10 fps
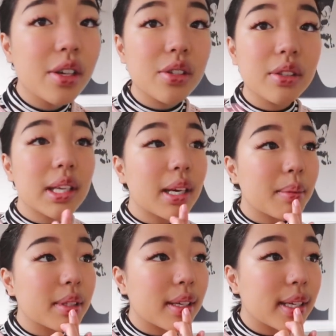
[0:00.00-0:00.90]
So then
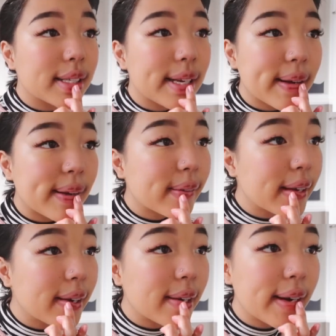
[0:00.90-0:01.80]
I'm just gonna take my
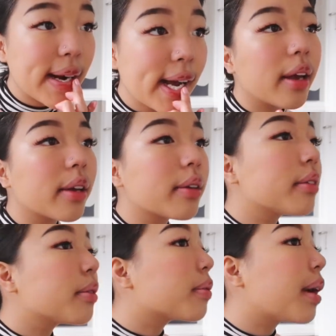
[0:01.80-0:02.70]
finger
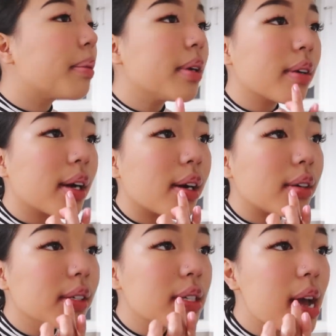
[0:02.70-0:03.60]
and rub it
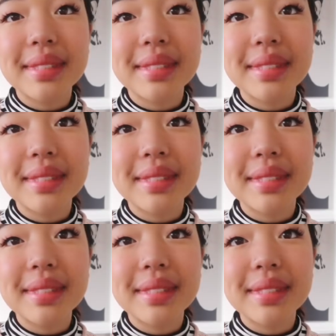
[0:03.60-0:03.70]
around.